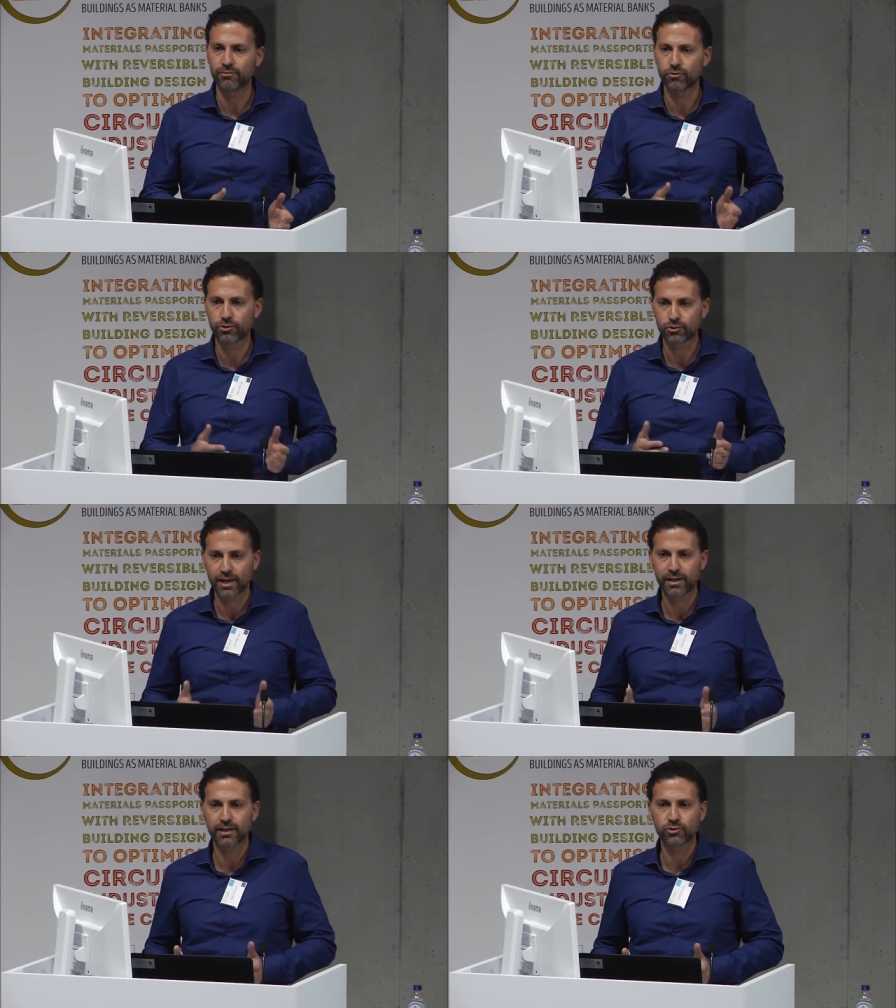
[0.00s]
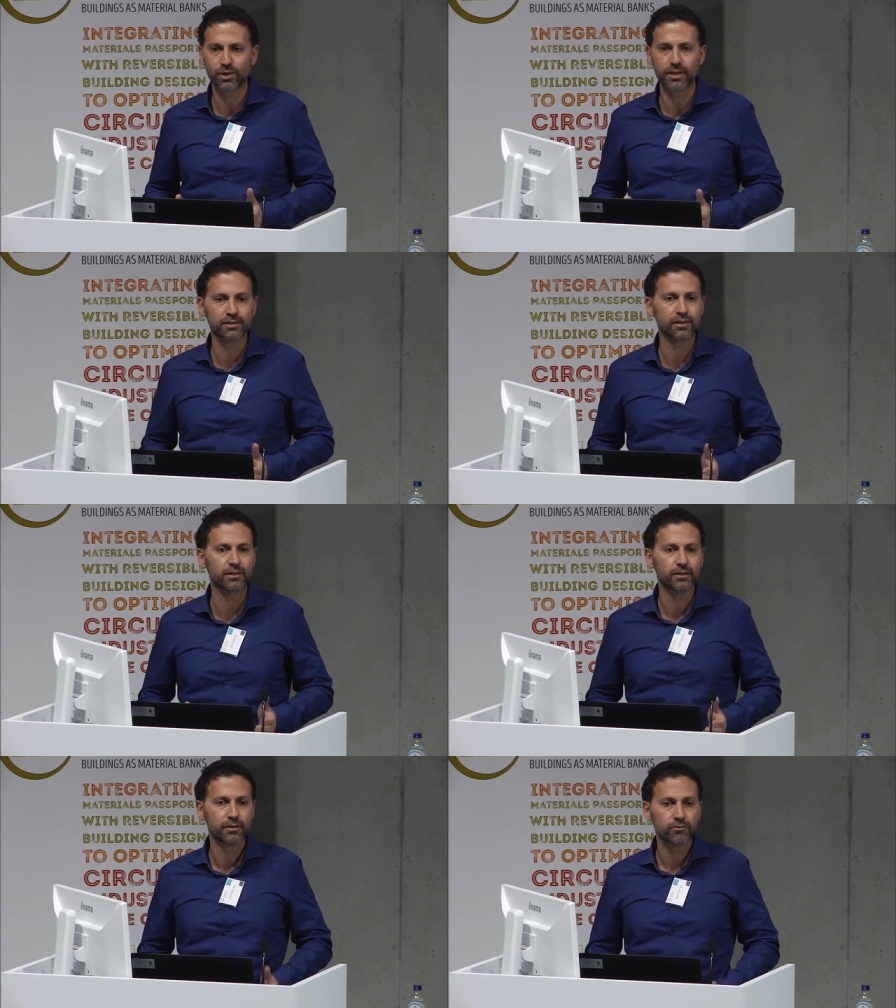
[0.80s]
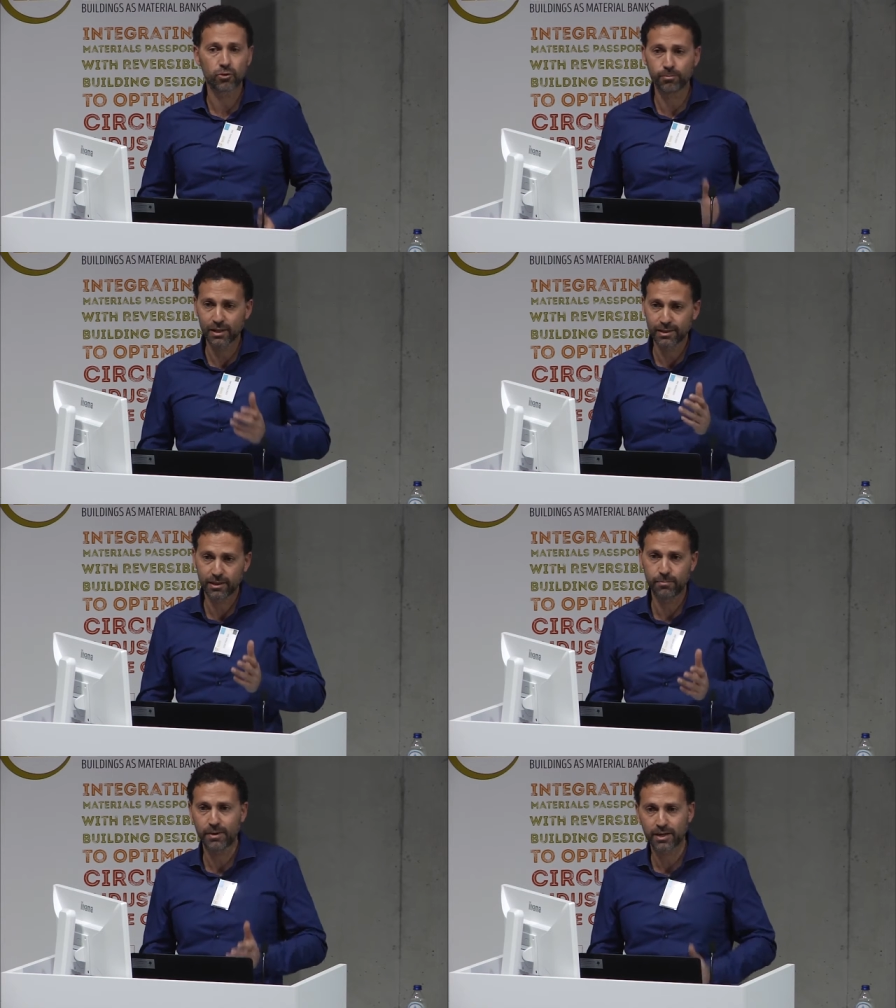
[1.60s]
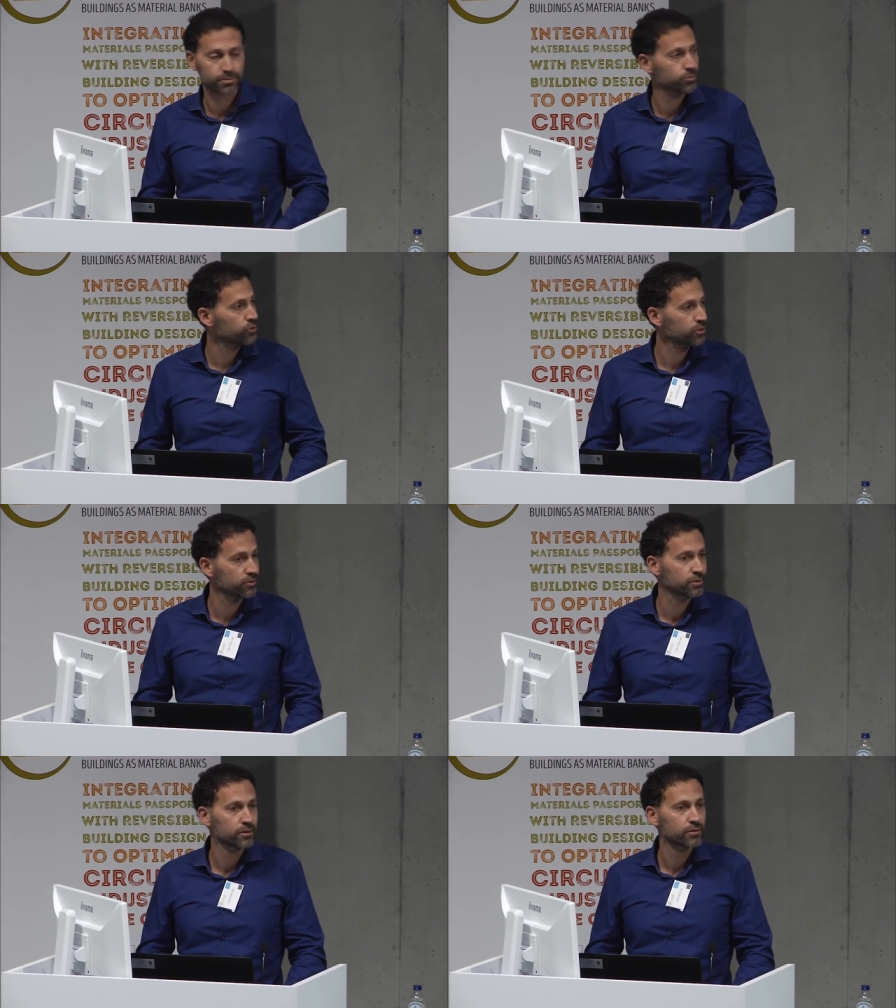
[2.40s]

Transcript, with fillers: for tracking and tracing, for building the passport,